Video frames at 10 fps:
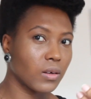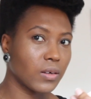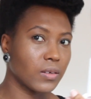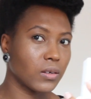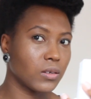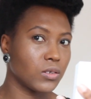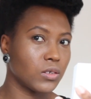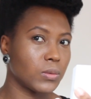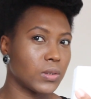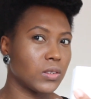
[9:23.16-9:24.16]
I guess I could
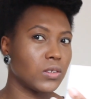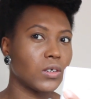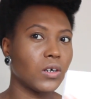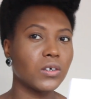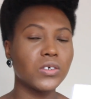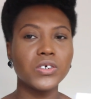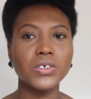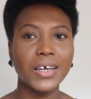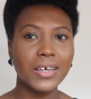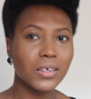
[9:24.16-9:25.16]
do with a darker
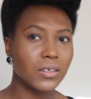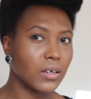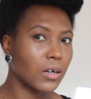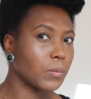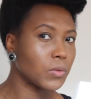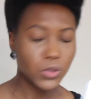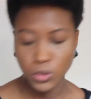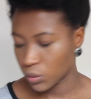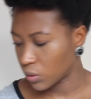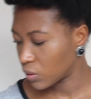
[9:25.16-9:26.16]
shade, I'm not
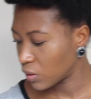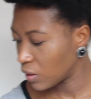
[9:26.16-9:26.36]
sure.